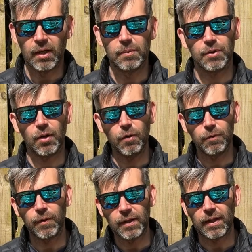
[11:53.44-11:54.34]
So
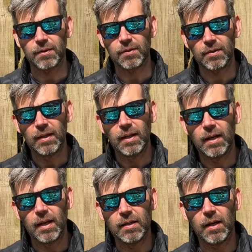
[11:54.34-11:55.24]
hopefully that's
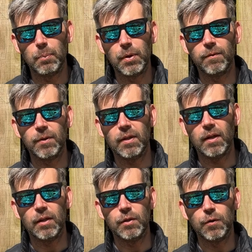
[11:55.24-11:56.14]
a bit of a
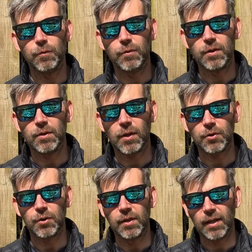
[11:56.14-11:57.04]
useful
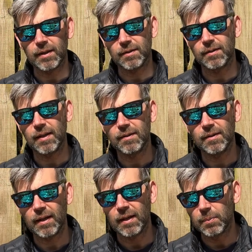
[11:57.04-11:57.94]
discussion. As I said
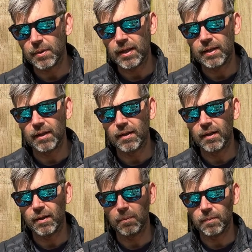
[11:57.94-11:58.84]
at the beginning,
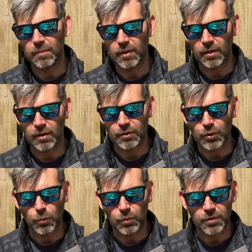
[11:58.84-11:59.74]
I
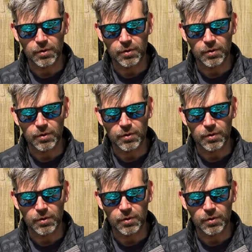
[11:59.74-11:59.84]
don't want